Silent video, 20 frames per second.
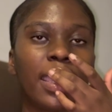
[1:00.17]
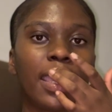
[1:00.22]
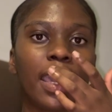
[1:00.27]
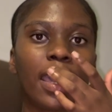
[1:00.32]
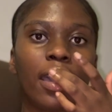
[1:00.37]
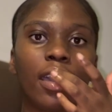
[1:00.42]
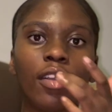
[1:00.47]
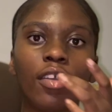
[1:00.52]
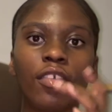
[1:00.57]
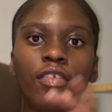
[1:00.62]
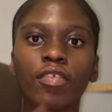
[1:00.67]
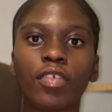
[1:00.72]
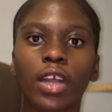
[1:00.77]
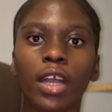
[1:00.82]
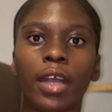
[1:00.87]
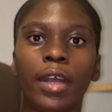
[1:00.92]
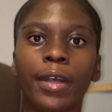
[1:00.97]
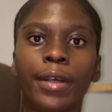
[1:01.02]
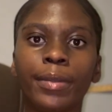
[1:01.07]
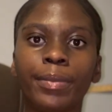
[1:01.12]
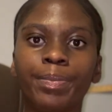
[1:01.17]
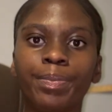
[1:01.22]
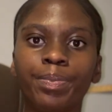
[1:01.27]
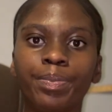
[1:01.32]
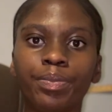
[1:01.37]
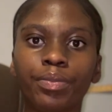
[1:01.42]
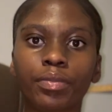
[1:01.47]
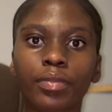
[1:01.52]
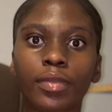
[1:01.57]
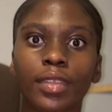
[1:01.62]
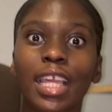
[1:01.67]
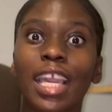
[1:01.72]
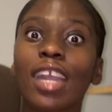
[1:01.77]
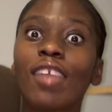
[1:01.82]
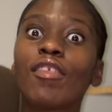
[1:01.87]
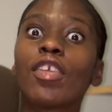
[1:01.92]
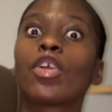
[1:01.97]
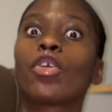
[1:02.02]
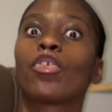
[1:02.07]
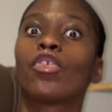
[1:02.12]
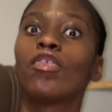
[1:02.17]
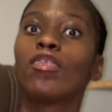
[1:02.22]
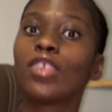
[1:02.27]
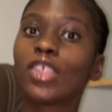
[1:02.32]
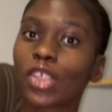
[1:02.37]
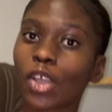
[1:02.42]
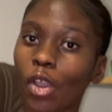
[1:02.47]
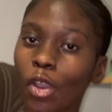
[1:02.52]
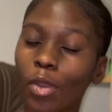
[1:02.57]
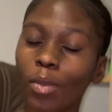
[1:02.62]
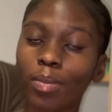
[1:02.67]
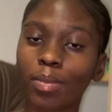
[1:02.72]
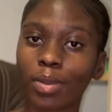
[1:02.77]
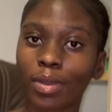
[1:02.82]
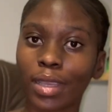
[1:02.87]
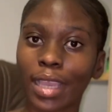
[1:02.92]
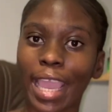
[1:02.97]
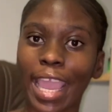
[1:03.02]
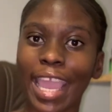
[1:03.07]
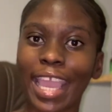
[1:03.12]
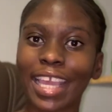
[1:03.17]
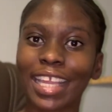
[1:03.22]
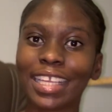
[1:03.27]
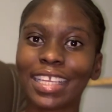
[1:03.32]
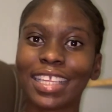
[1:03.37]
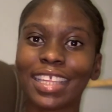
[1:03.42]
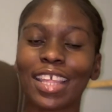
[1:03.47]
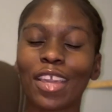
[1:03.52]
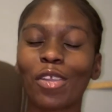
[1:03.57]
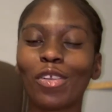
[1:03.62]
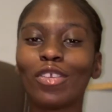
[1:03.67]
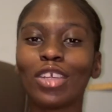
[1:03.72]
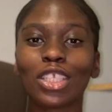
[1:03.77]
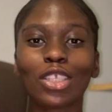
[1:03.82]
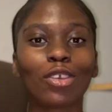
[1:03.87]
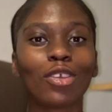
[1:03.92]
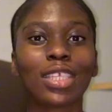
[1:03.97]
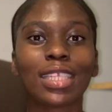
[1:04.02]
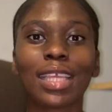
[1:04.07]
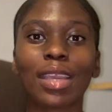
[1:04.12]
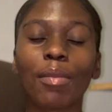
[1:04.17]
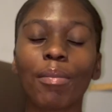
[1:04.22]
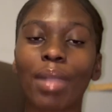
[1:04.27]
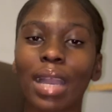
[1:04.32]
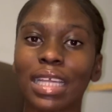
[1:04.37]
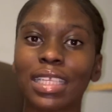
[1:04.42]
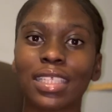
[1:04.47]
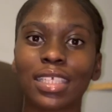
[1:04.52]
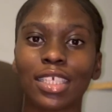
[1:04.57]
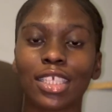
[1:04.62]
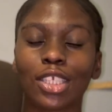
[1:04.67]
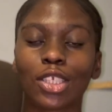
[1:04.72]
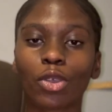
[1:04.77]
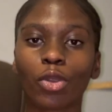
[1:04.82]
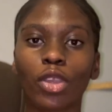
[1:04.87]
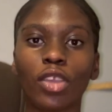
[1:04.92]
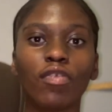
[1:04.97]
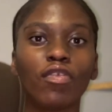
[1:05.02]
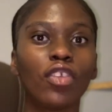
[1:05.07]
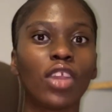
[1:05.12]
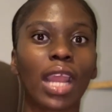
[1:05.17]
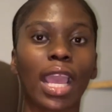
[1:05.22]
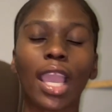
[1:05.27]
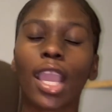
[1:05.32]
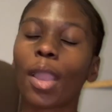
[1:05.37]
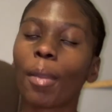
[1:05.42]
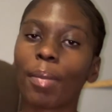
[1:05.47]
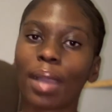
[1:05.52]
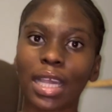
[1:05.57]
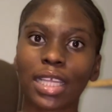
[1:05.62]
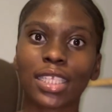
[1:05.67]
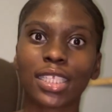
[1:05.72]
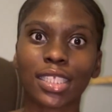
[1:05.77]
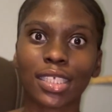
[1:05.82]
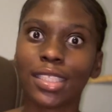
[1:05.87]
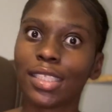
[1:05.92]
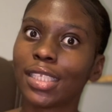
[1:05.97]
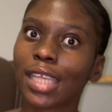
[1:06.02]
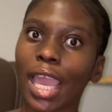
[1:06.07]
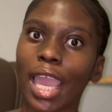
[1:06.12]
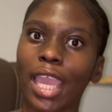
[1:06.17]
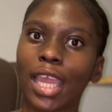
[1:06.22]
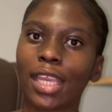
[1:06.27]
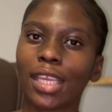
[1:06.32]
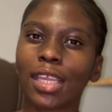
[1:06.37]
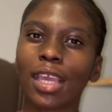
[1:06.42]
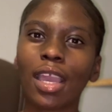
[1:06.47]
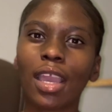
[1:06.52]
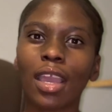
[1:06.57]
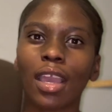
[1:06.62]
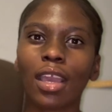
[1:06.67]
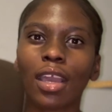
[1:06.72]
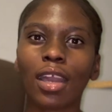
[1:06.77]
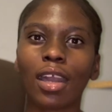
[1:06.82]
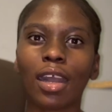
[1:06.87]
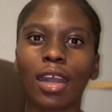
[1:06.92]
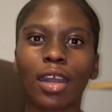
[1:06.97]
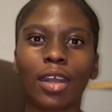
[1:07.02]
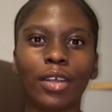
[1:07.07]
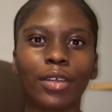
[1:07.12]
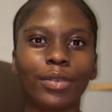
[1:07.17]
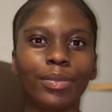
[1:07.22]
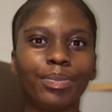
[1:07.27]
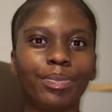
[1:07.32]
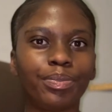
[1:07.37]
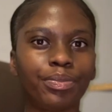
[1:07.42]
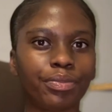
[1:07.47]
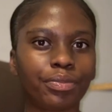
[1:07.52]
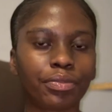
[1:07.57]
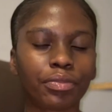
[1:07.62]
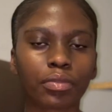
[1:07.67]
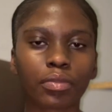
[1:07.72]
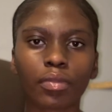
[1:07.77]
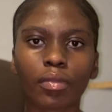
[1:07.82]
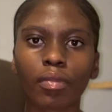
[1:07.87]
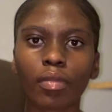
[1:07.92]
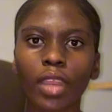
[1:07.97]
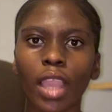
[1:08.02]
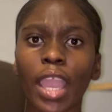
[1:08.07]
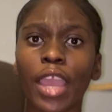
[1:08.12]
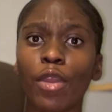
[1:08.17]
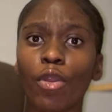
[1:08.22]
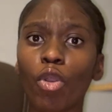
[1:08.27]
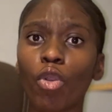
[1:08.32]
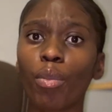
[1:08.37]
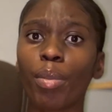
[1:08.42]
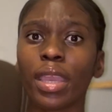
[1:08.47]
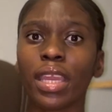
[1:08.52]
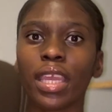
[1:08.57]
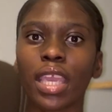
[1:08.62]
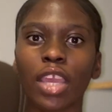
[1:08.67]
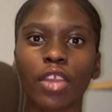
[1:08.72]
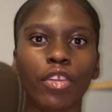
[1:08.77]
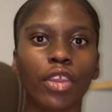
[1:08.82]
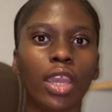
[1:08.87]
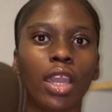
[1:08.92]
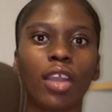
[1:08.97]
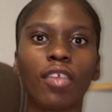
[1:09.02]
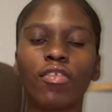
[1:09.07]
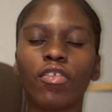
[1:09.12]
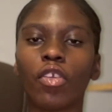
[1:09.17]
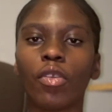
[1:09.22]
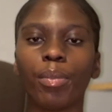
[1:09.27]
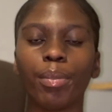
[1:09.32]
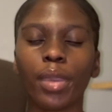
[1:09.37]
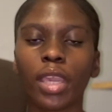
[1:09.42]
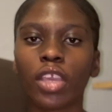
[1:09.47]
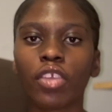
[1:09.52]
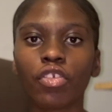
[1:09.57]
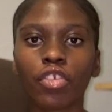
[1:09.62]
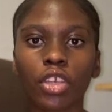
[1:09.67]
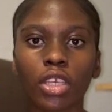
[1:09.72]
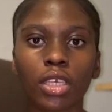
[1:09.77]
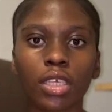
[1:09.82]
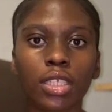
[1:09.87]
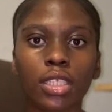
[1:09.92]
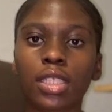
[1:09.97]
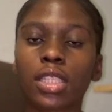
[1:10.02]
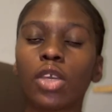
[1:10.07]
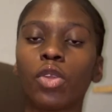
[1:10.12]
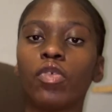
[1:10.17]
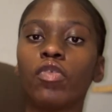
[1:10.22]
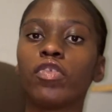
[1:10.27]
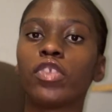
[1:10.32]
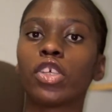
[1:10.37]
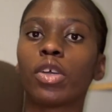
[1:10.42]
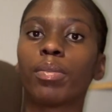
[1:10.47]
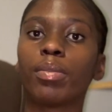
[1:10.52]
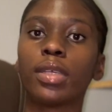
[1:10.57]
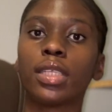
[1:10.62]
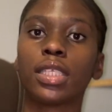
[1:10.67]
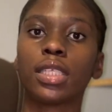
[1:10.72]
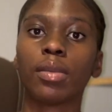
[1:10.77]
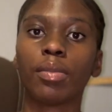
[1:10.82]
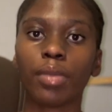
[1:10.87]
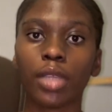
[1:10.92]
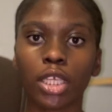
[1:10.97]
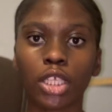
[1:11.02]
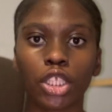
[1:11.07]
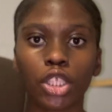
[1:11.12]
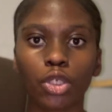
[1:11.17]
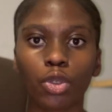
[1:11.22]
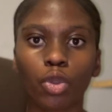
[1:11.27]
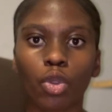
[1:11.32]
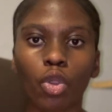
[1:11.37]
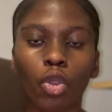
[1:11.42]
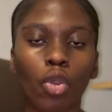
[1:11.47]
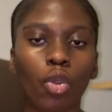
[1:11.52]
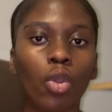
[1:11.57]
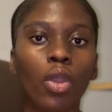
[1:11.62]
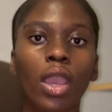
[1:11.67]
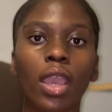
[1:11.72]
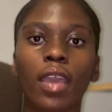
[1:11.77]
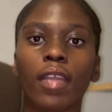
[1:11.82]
have a rooftop, and they always hosting parties. So if you like parties and an open area for pictures, the rooftop is the place to go.